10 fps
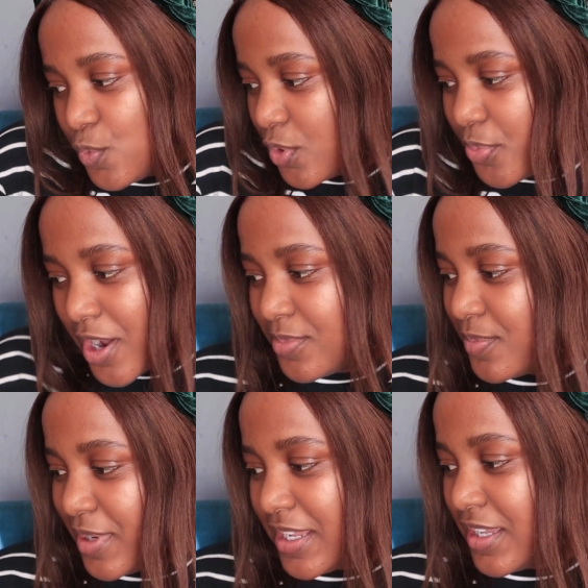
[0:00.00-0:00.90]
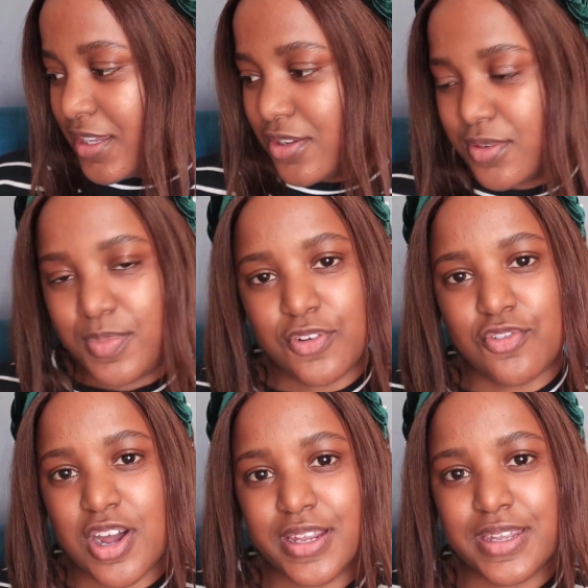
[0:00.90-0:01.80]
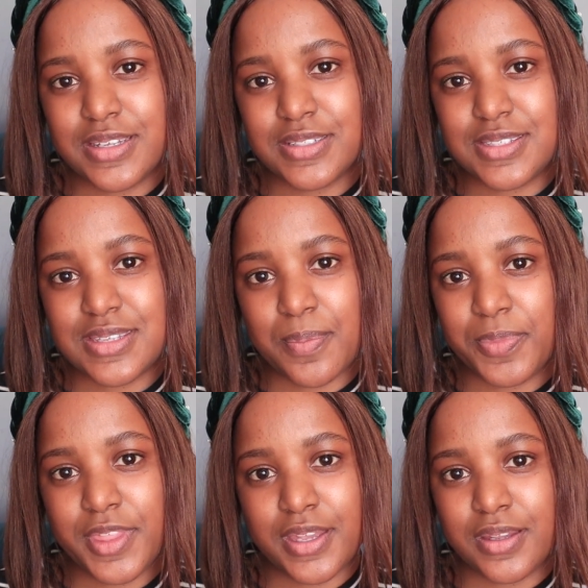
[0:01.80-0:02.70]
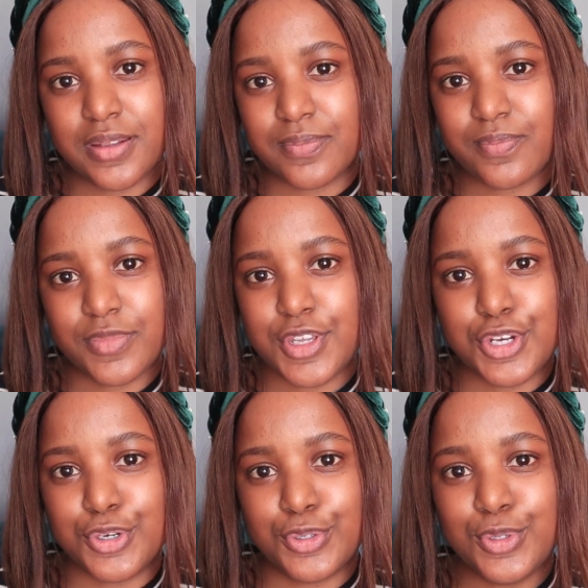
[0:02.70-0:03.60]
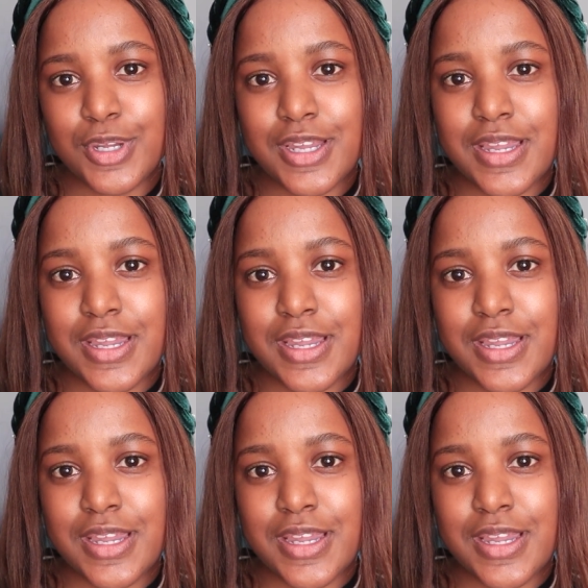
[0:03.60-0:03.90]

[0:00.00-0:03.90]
will probably be rocking something, you know.